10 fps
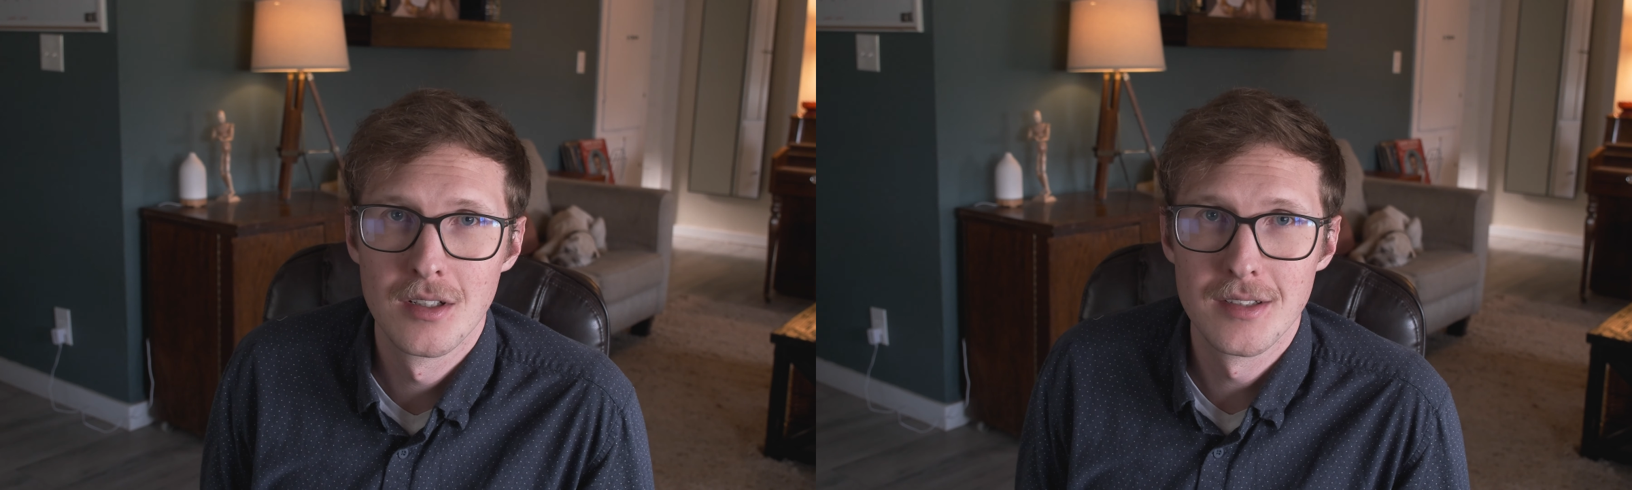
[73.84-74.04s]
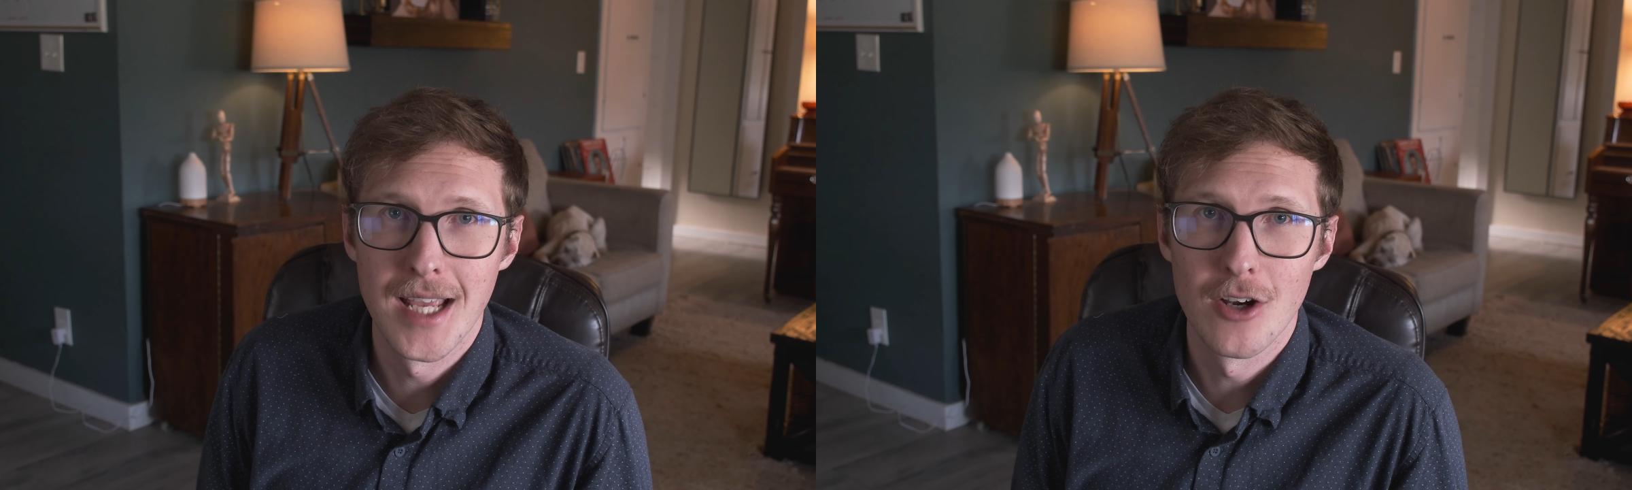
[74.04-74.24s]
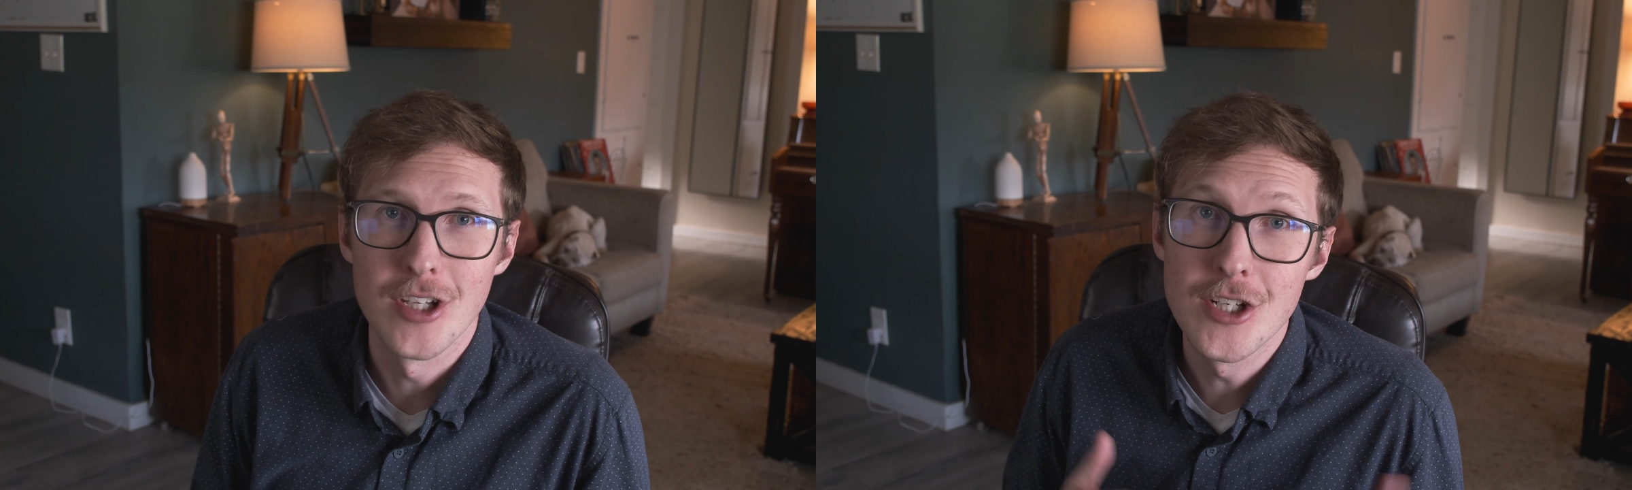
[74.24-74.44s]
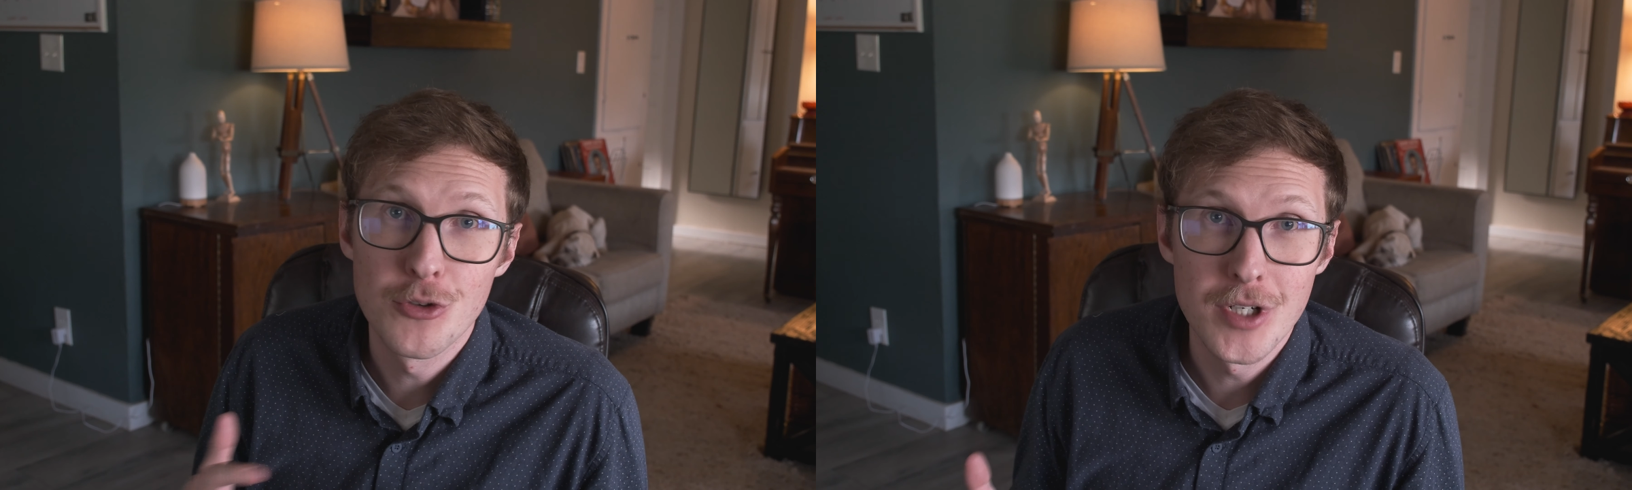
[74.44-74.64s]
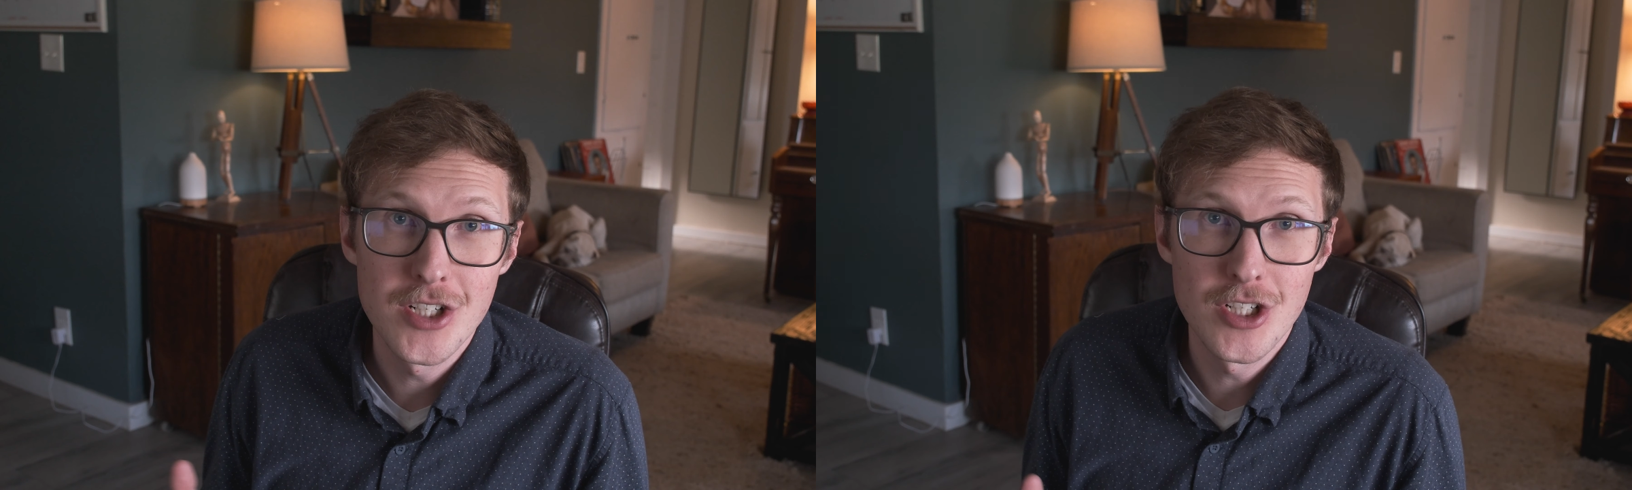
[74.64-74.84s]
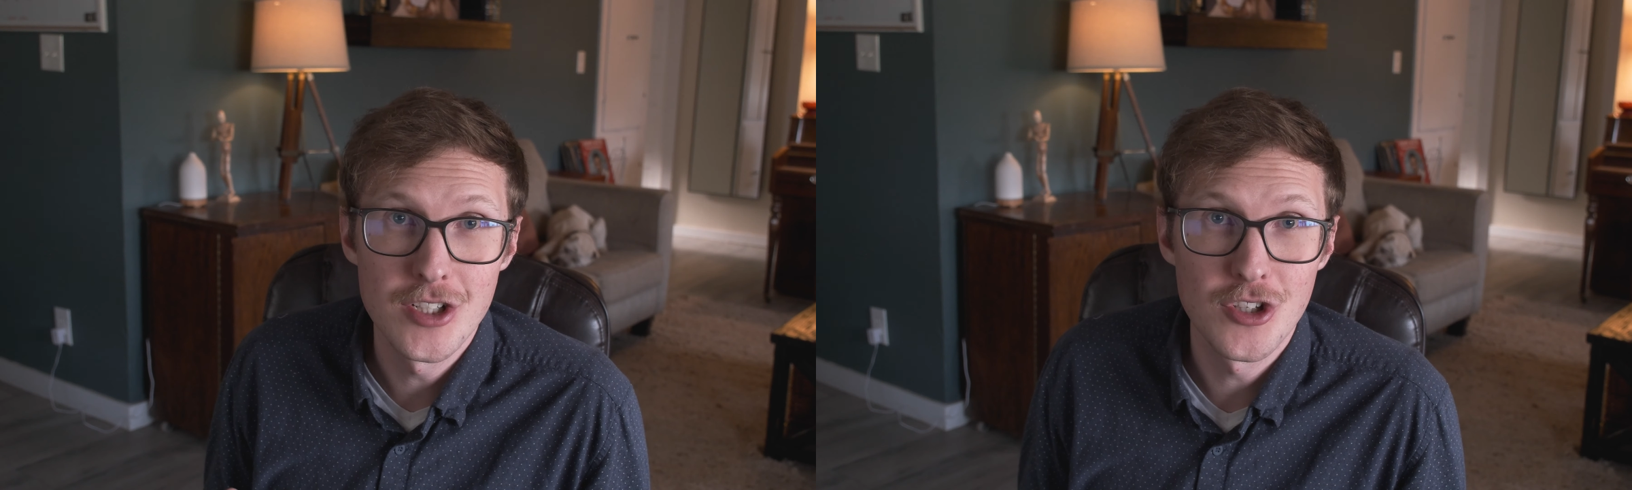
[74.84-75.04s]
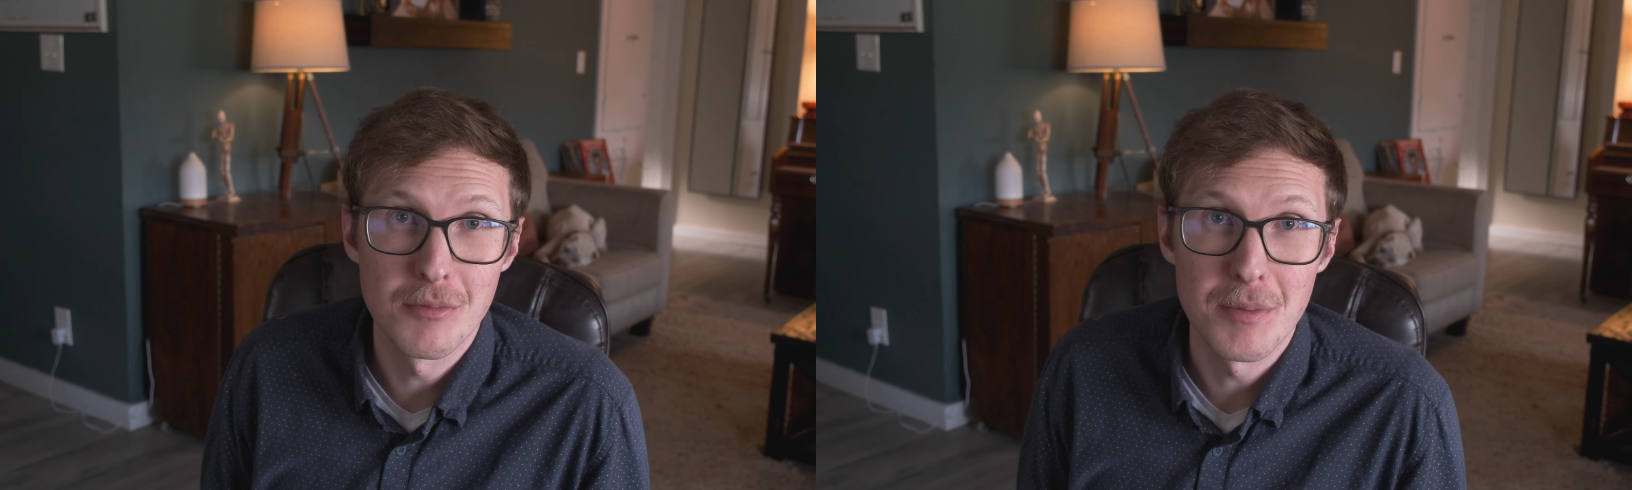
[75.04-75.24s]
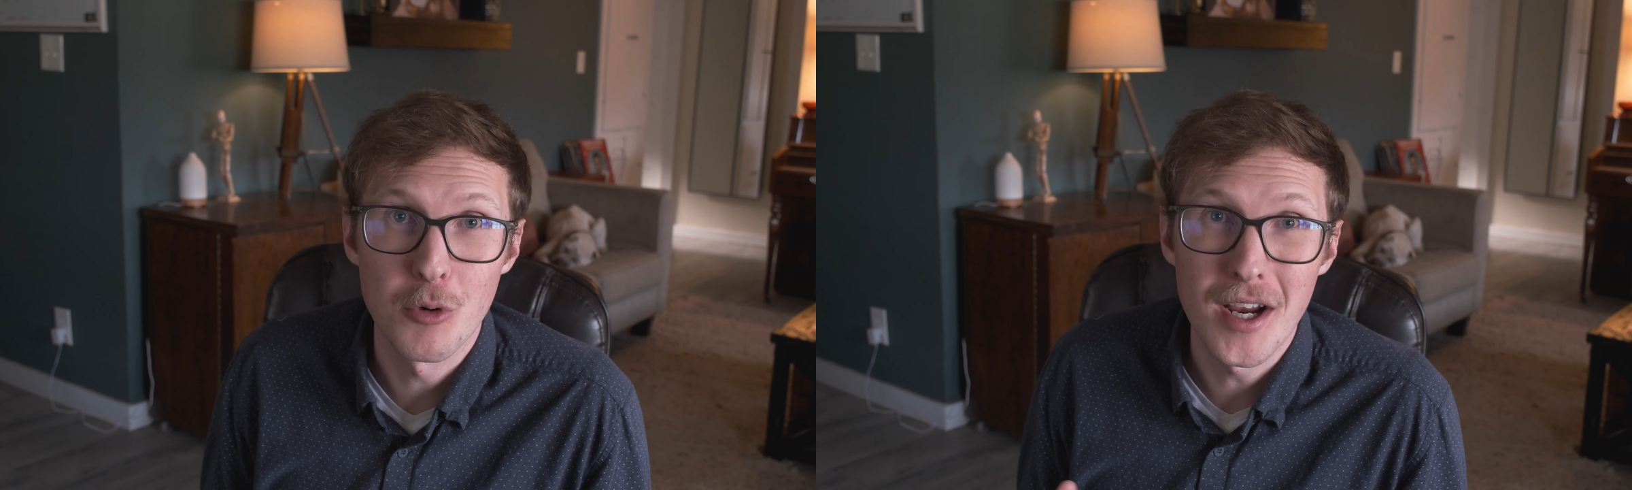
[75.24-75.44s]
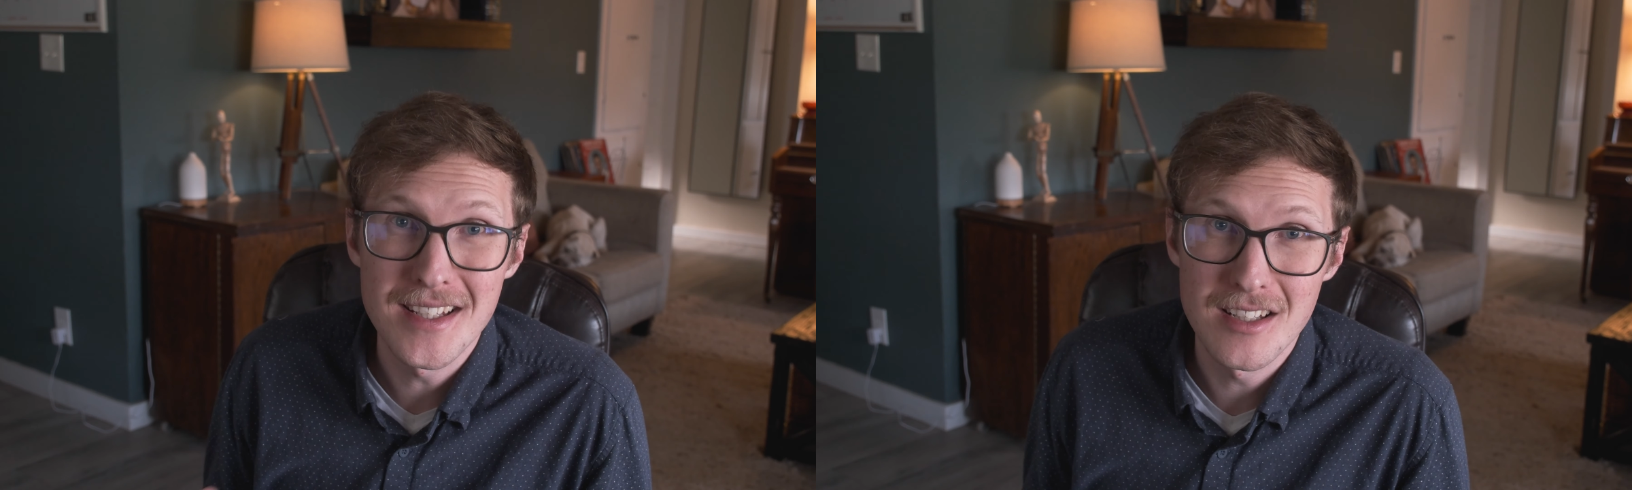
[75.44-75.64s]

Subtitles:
Now, each region is going to be priced